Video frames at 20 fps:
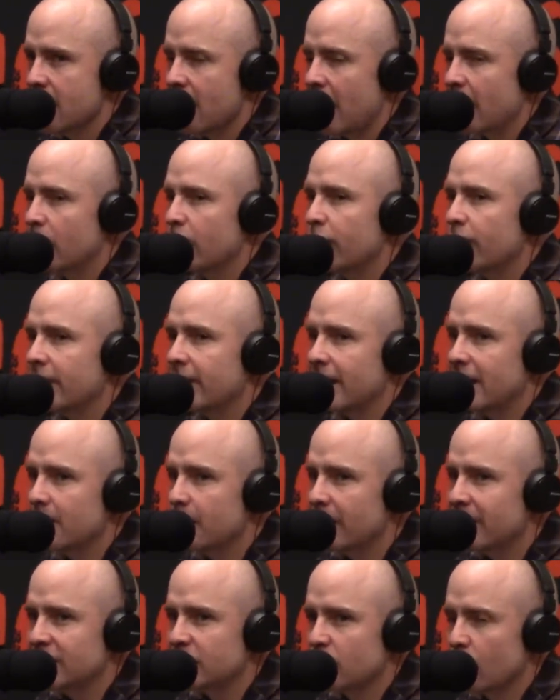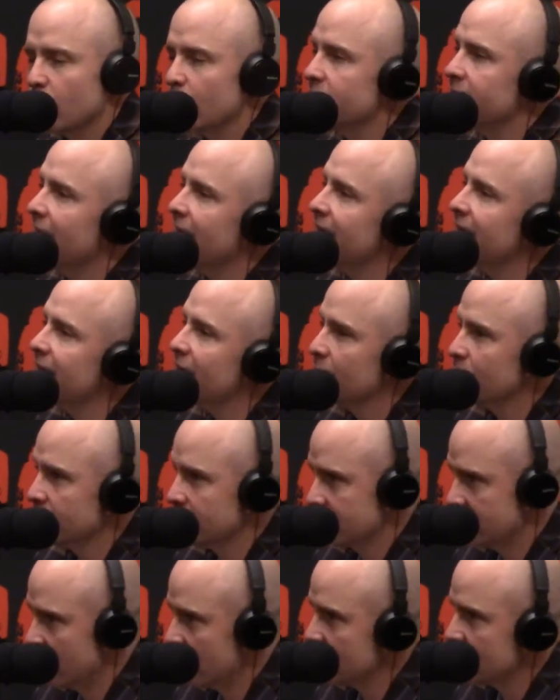I don't think anybody's creating a
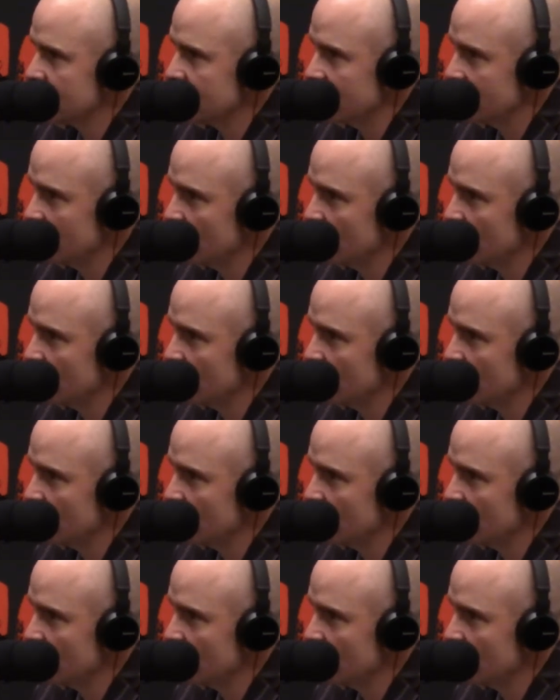recession